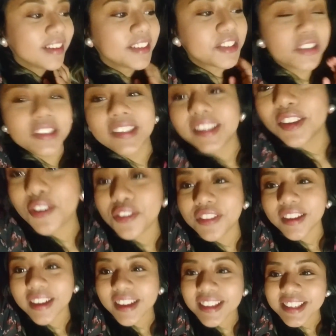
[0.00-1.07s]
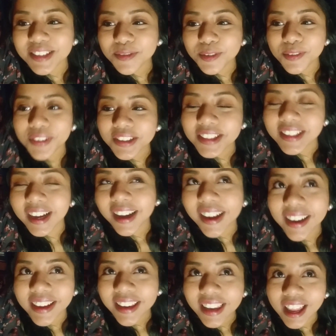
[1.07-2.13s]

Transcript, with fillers: just little things and we were dying